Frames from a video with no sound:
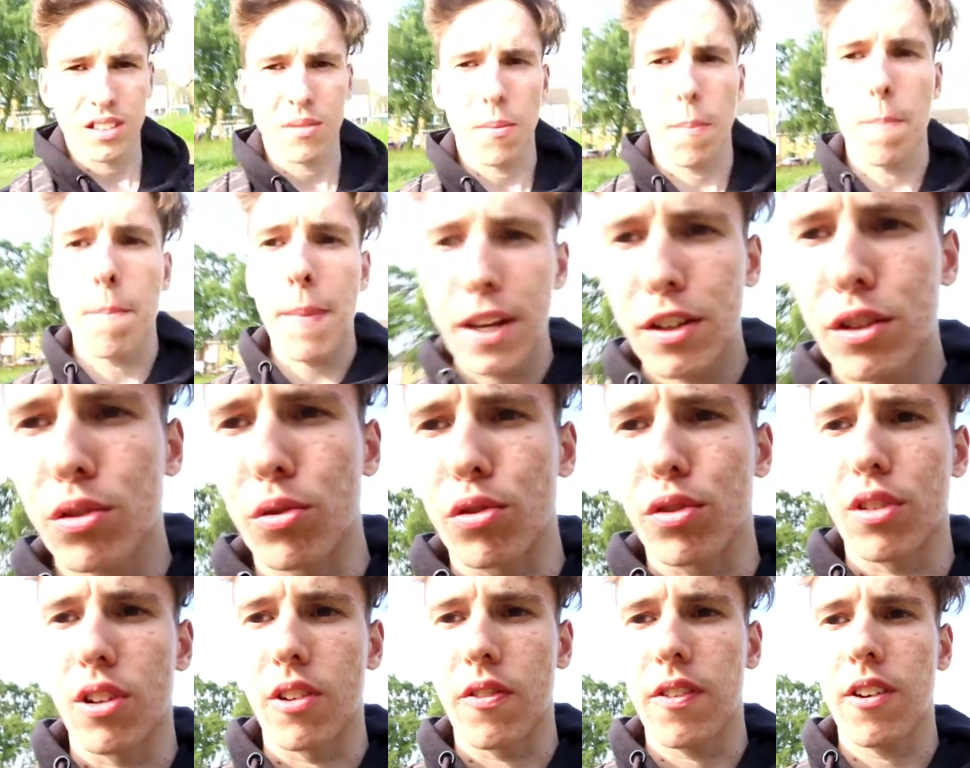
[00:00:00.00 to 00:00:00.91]
mental
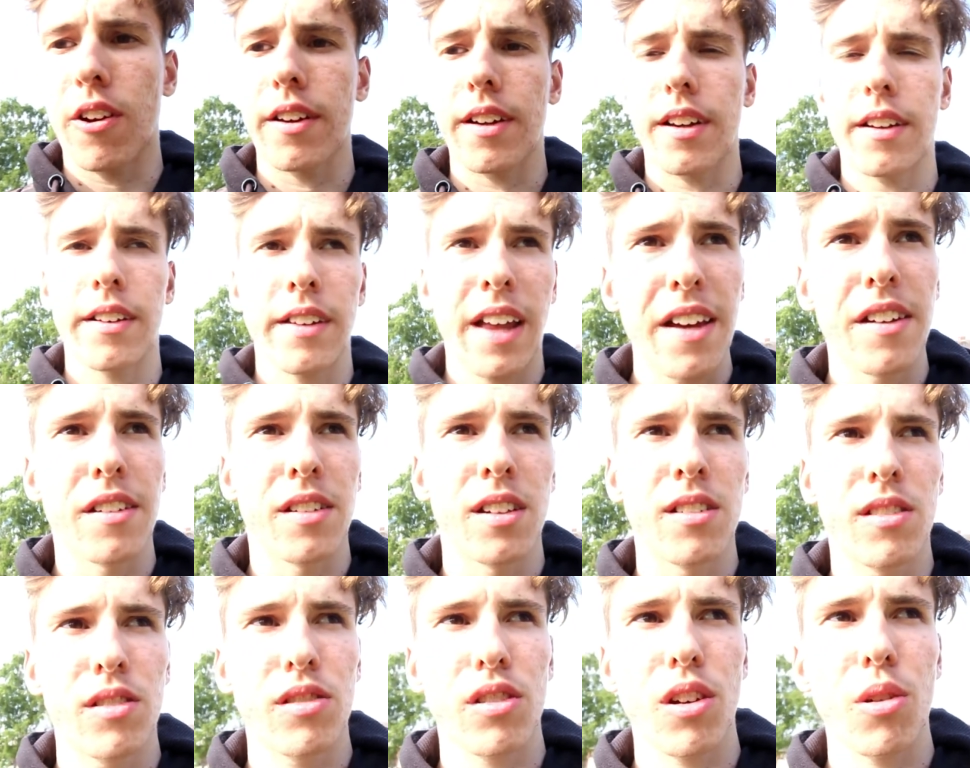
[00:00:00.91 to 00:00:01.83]
stuff. Like, that is
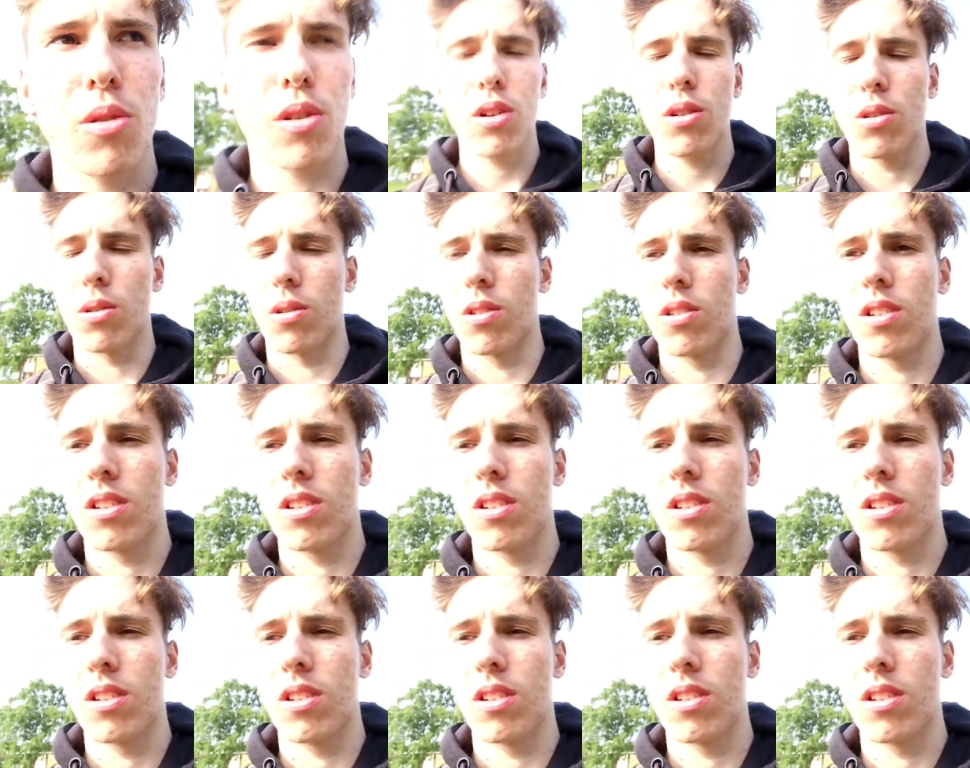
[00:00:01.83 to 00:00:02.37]
so cool.